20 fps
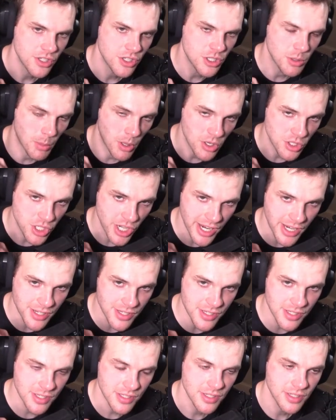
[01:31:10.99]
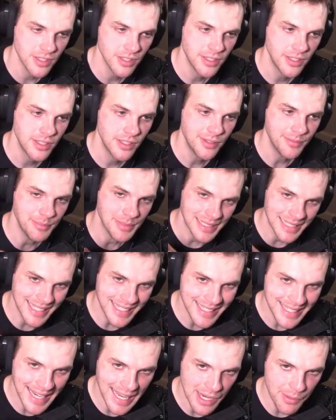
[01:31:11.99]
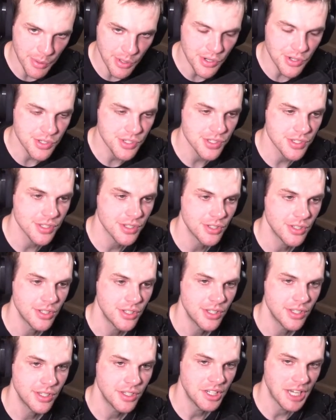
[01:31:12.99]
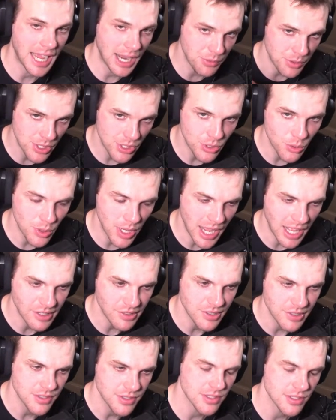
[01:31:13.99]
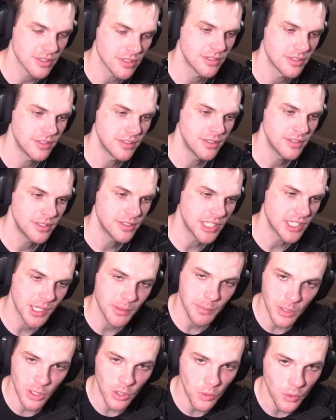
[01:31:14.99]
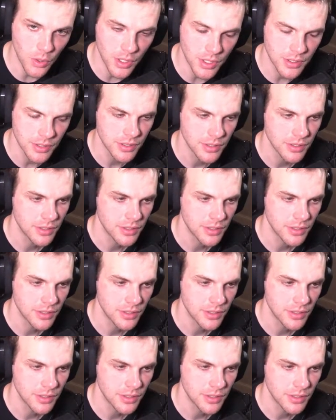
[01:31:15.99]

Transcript: Jamar Chase, Malik Neighbors, now Nico Collins, Terry McLaurin.